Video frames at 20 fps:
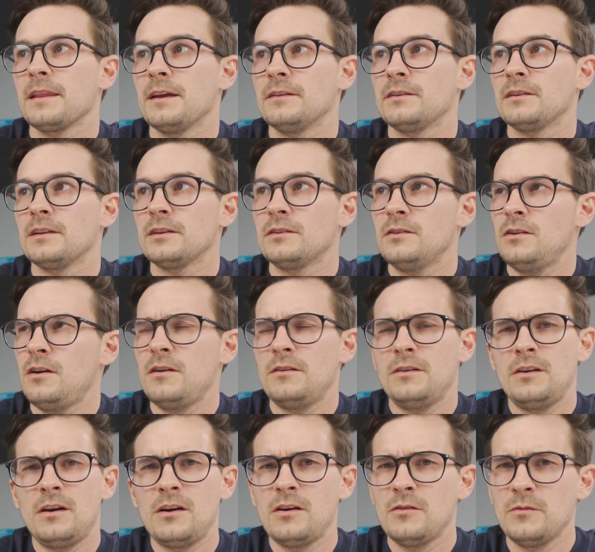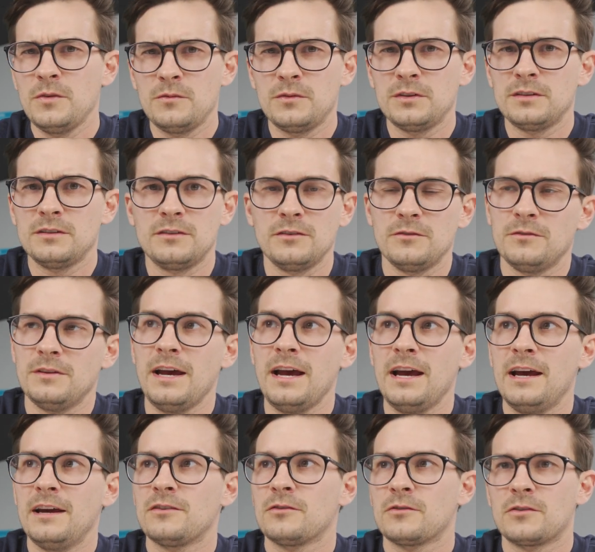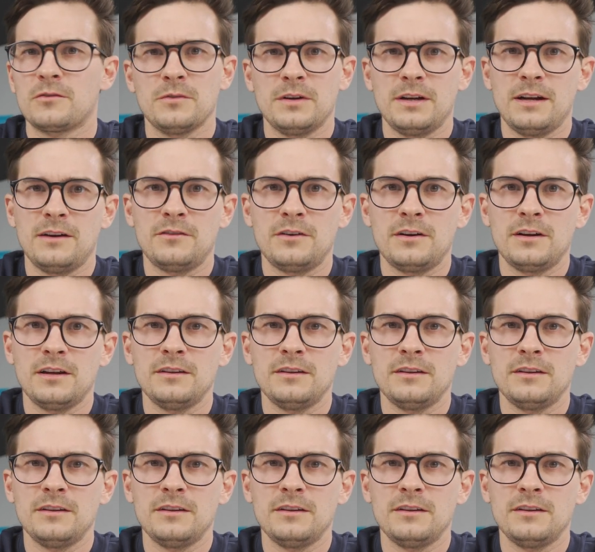And they're like, no, we wouldn't do that or whatever.